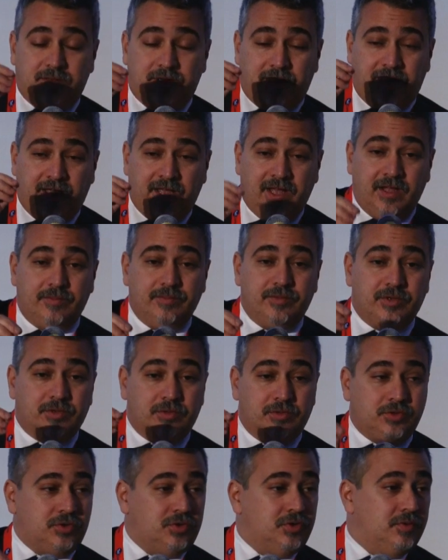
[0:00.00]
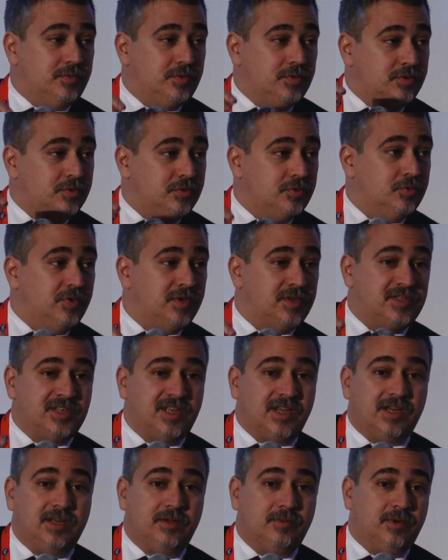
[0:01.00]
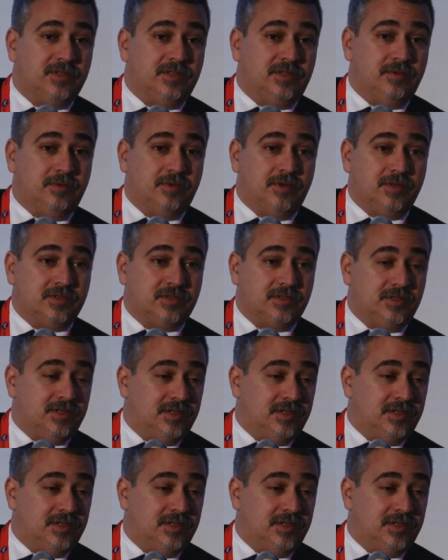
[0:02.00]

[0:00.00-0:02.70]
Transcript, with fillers: help the consumer to do exactly what he wants.